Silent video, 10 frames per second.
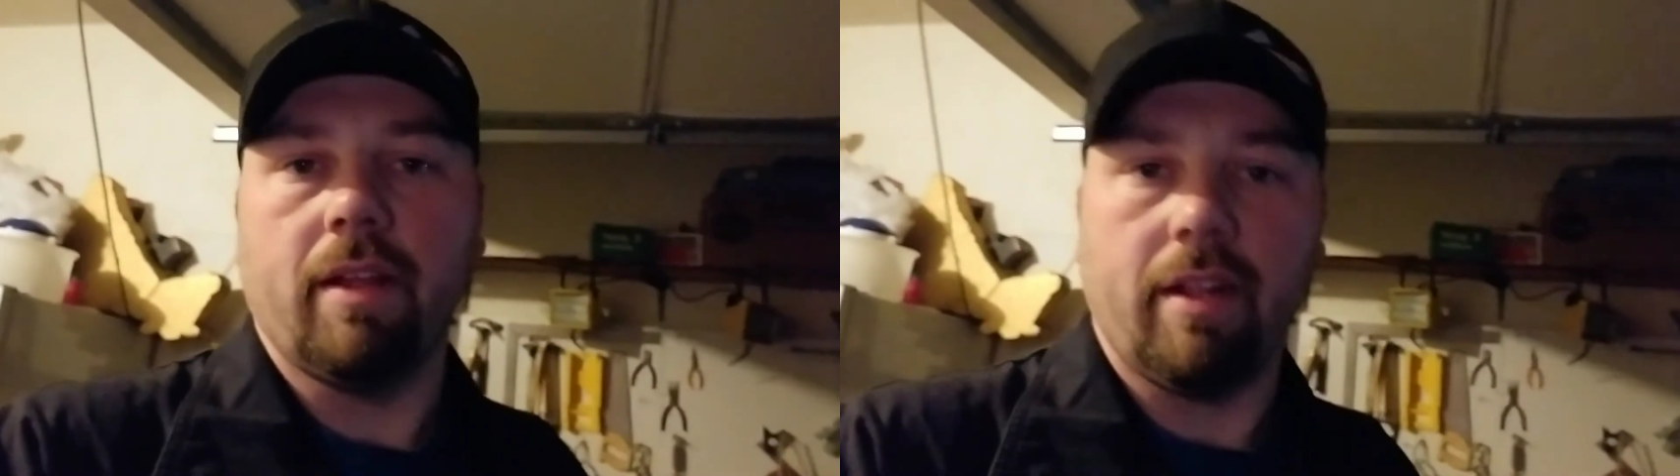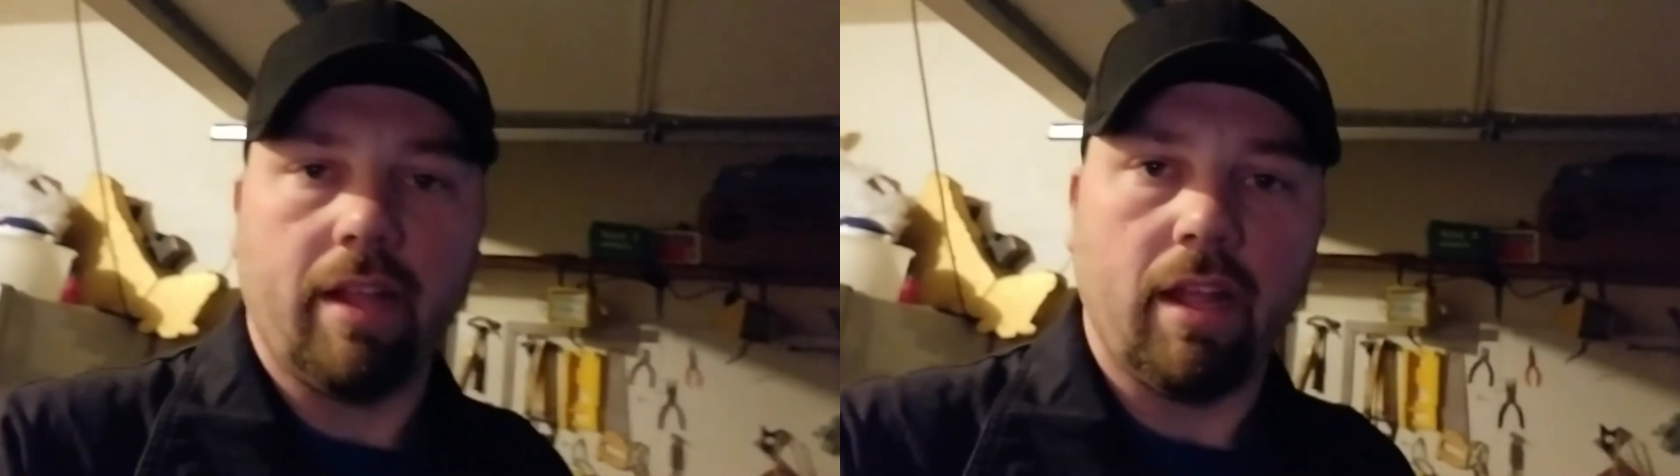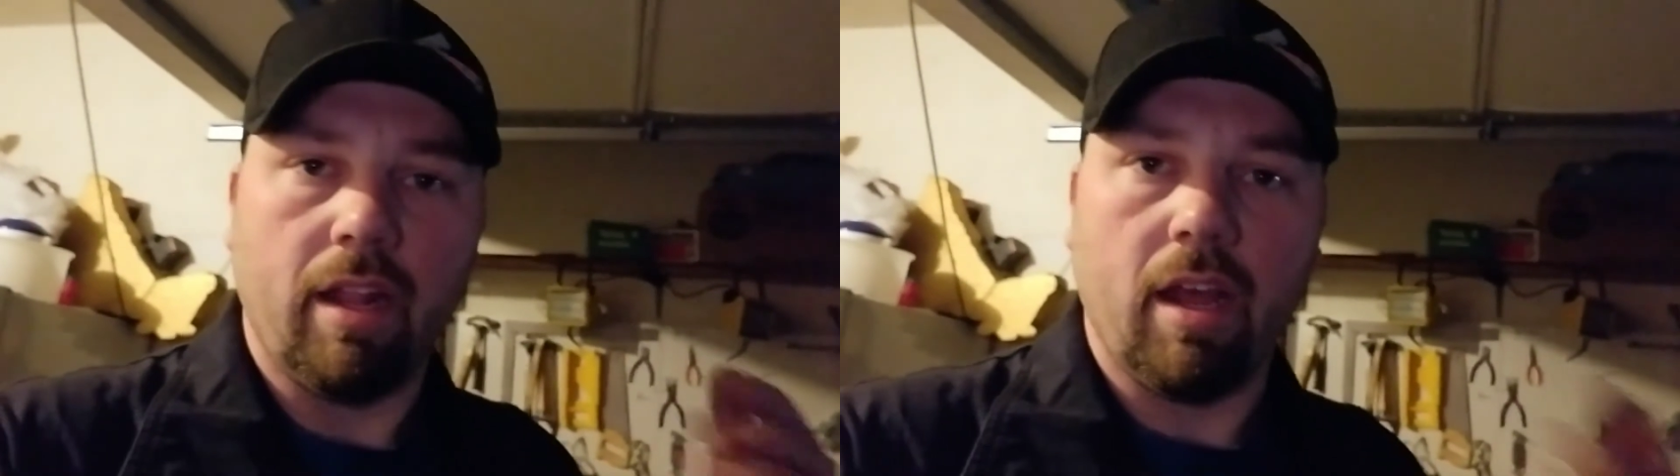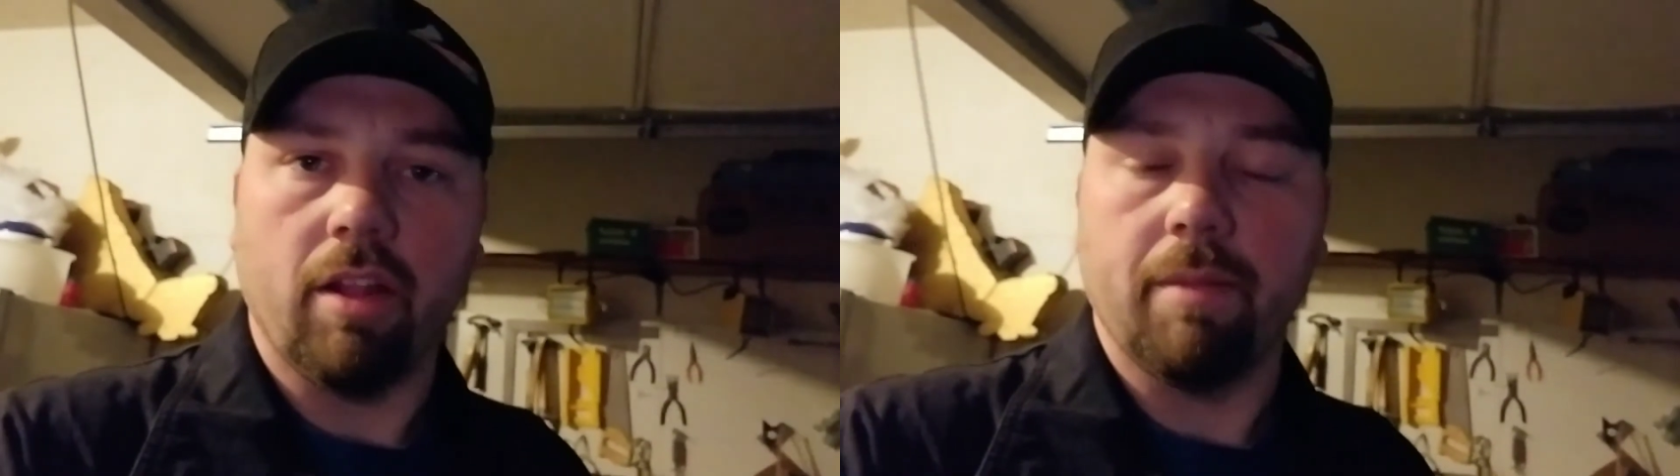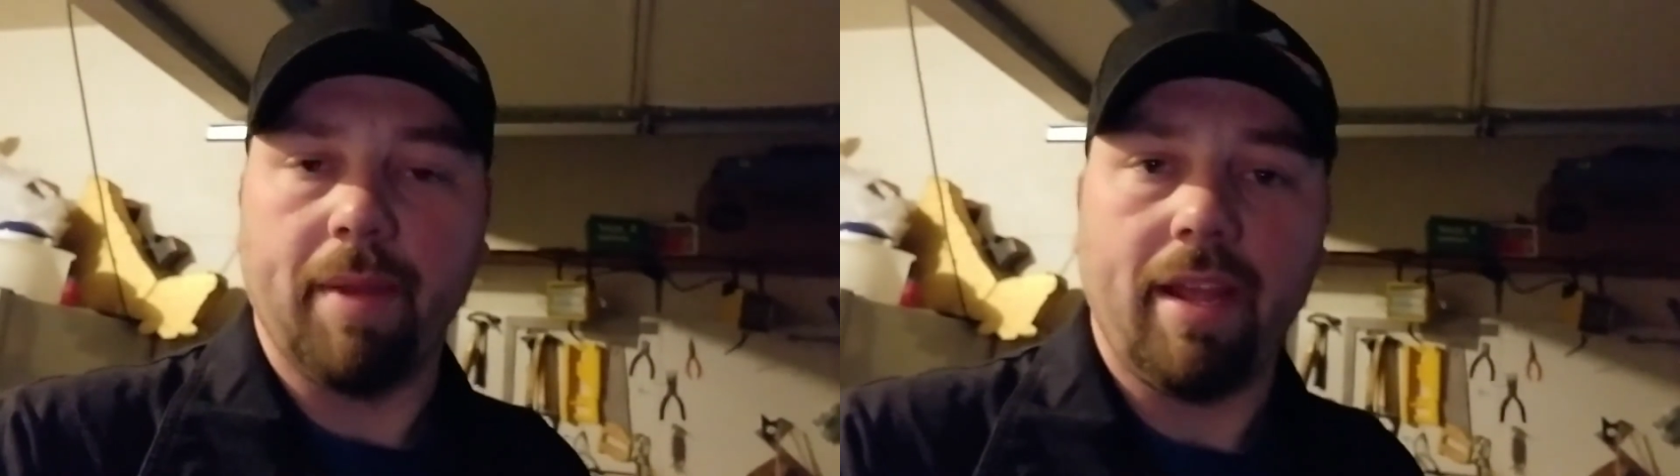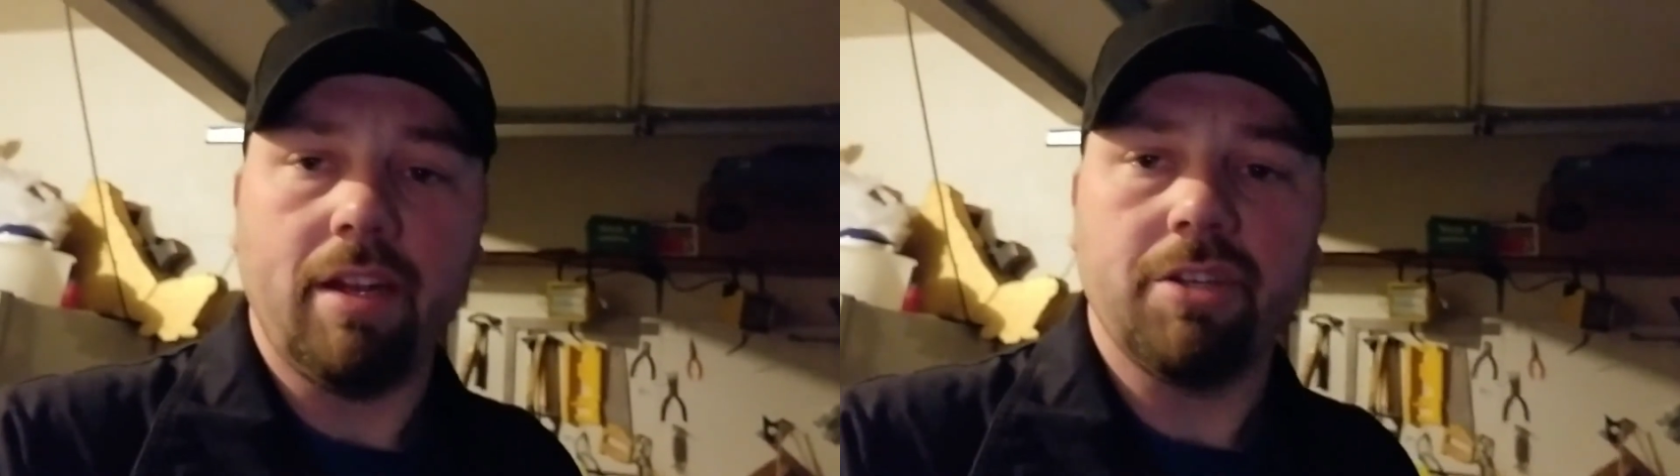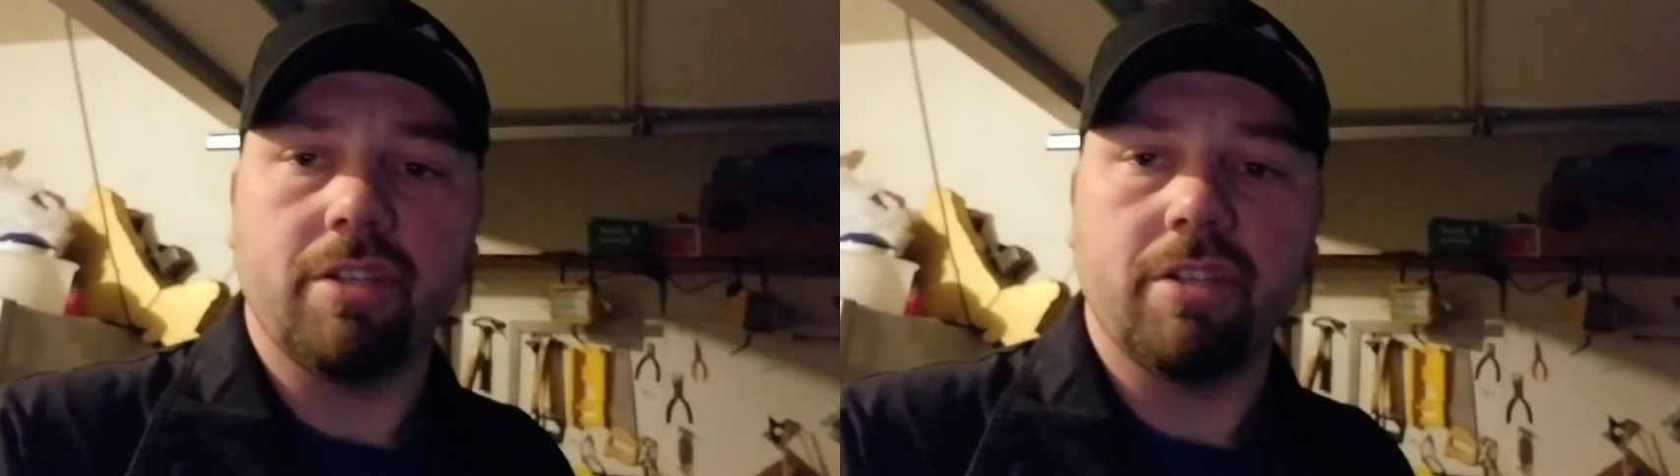and, and on the page.